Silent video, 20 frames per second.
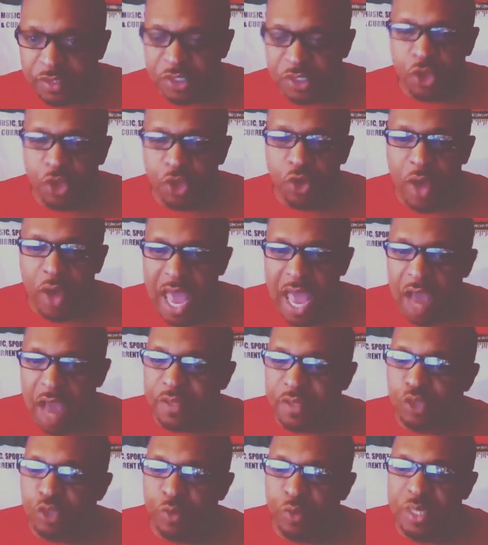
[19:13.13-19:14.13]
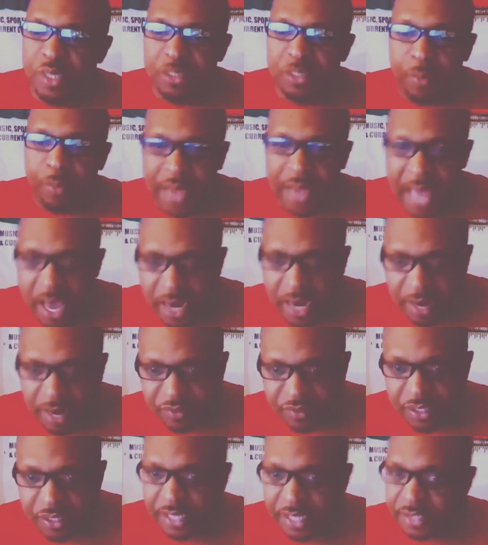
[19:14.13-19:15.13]
So you'll have this Reasonable Doubt
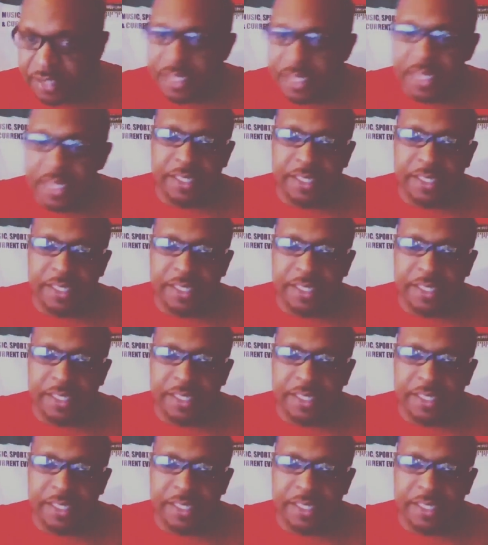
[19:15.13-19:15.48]
after this.